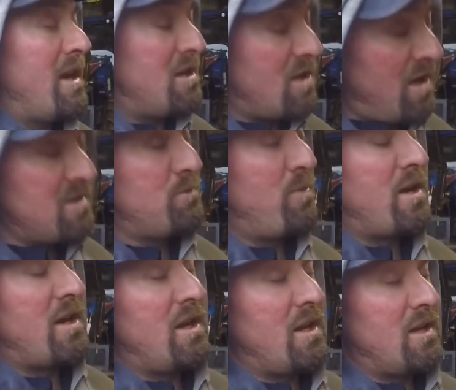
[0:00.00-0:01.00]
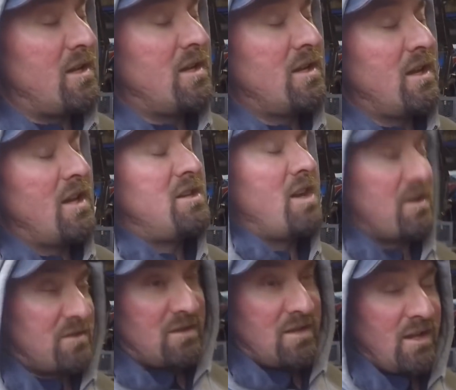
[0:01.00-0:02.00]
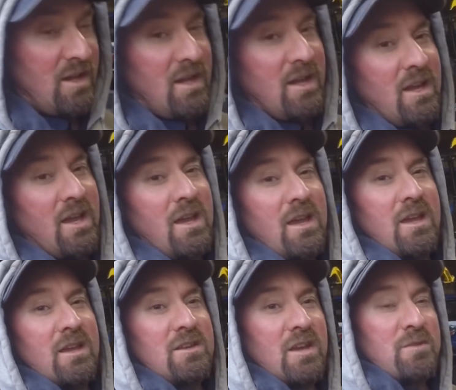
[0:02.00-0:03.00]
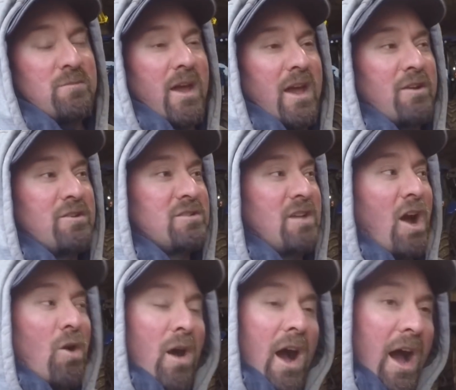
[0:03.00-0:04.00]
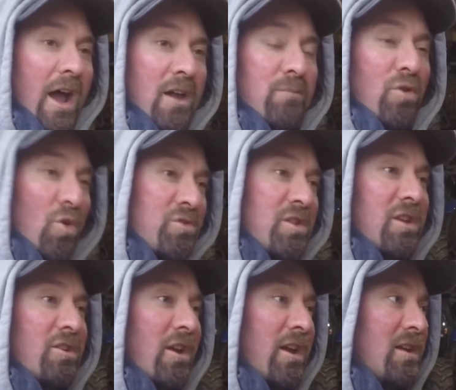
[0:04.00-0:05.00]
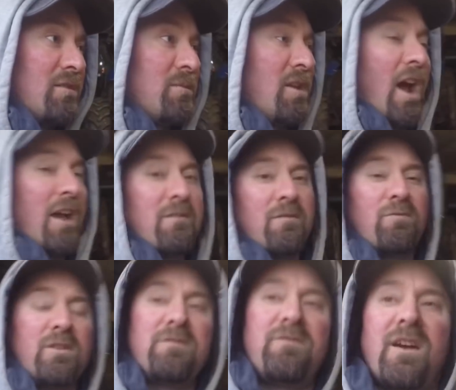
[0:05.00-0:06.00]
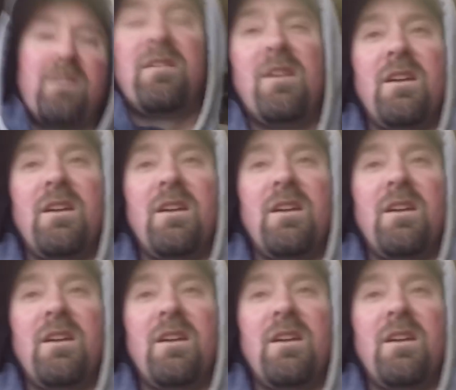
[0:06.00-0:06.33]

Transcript: it does, but it doesn't. It matters how high a protein your hay is. I mean, we've fed